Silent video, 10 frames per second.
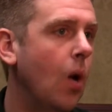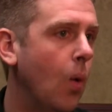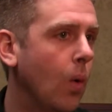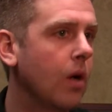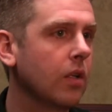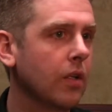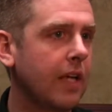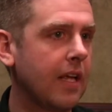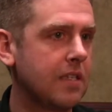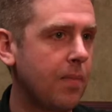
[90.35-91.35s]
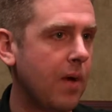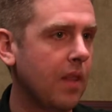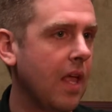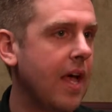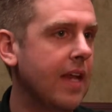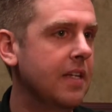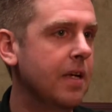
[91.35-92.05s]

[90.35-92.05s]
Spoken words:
or look us up online at